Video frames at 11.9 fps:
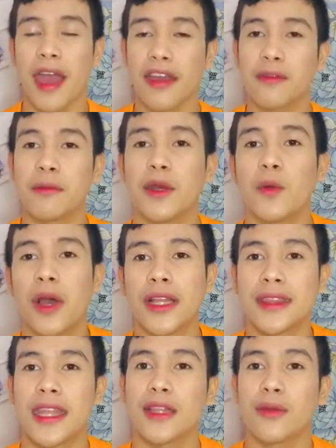I've been
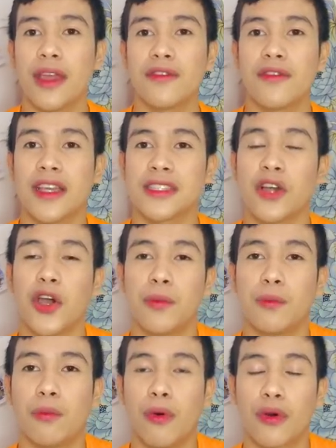wanting to invest on
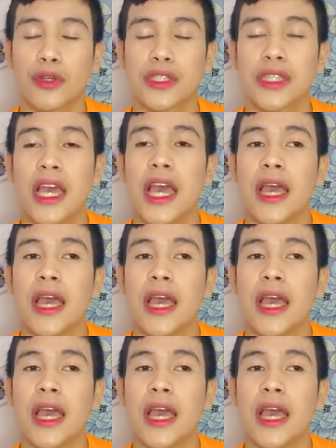books